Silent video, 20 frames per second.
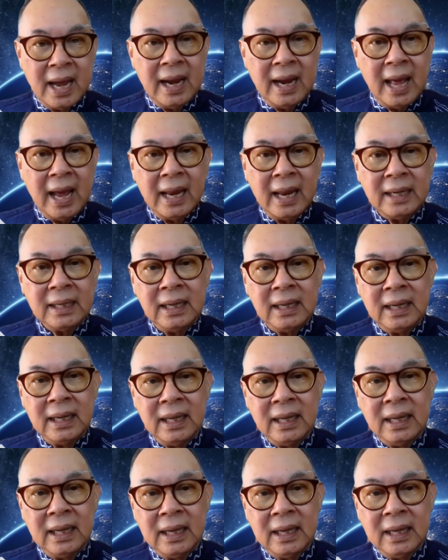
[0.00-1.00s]
in Thailand,
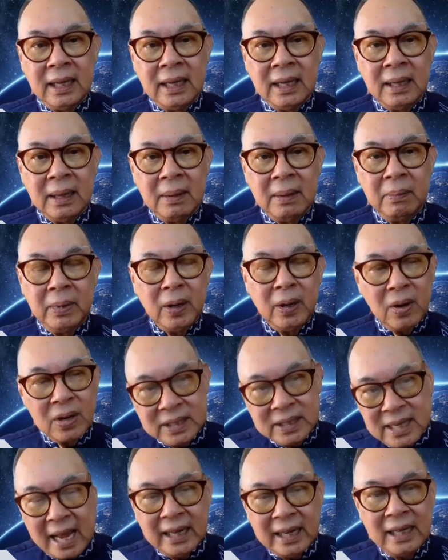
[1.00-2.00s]

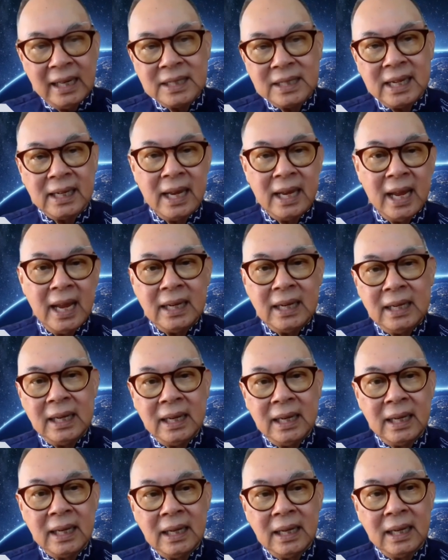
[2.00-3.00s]
because that is
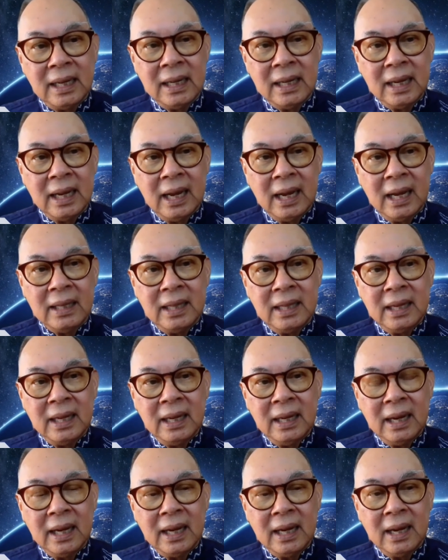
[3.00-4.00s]
again, I
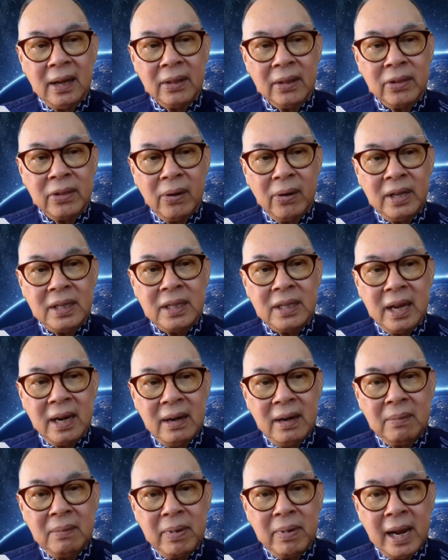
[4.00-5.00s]
think,
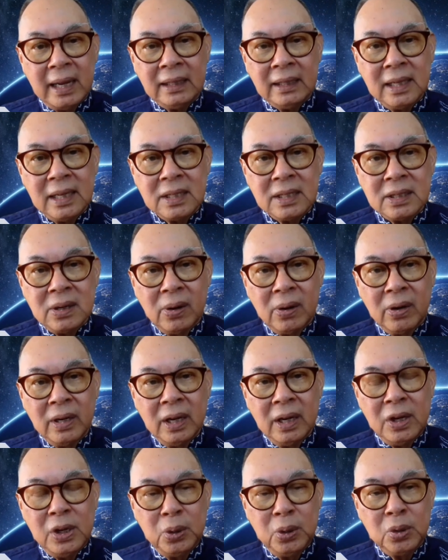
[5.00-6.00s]
authoritarian practice
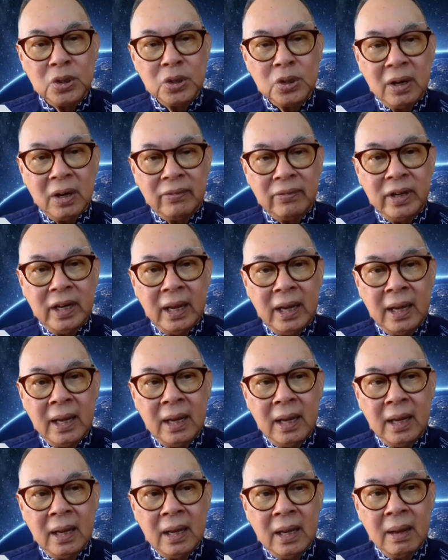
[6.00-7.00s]
or the use of
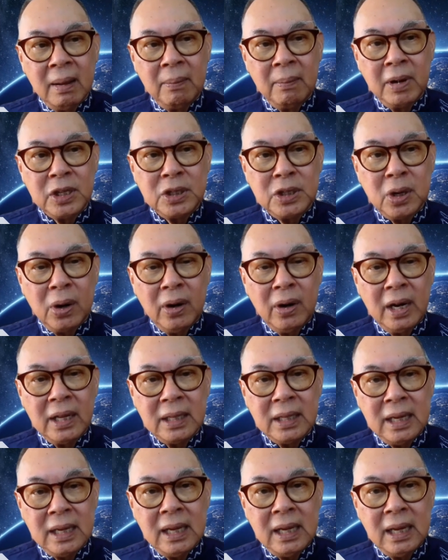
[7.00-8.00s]
the
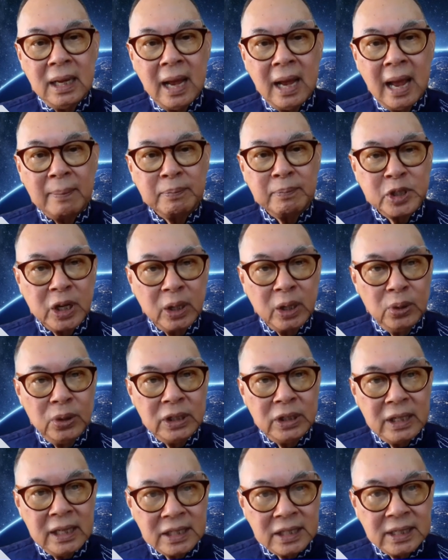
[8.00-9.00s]
majority
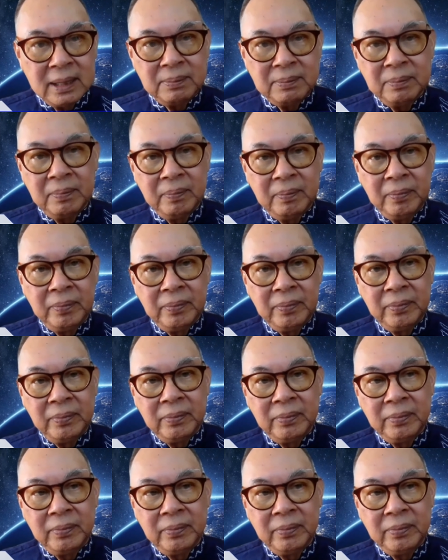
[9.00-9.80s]
absolutism